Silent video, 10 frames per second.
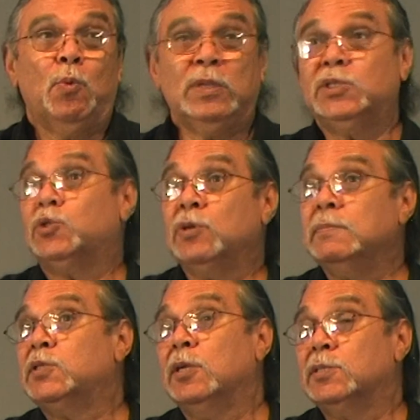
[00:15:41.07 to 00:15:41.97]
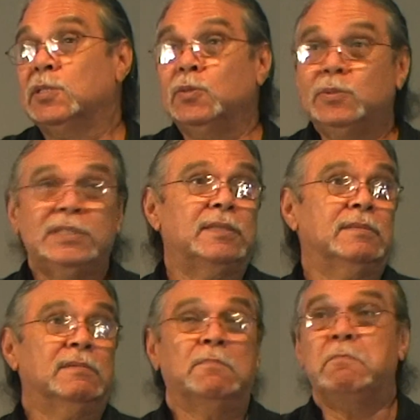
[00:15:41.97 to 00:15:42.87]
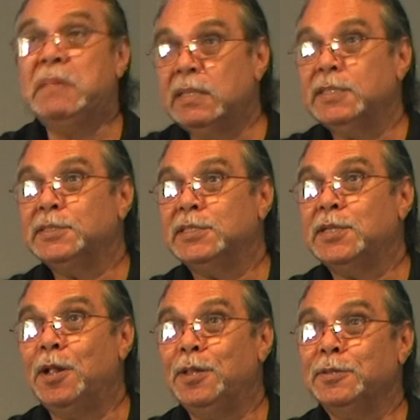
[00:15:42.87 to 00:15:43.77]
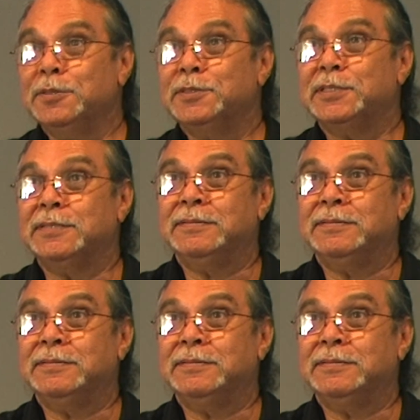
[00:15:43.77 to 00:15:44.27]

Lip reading: Once Trump starts losing millions of dollars,